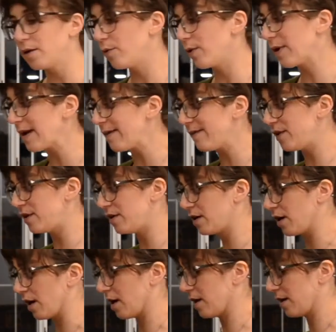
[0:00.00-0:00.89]
whatever you
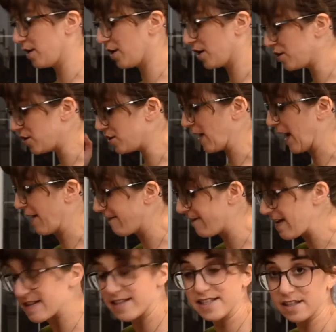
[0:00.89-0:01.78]
got. You can use your
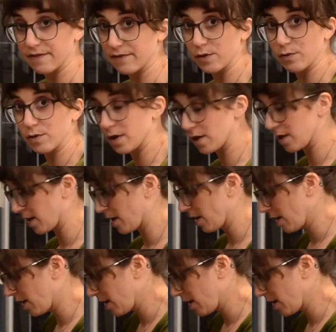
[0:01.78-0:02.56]
fist if you want.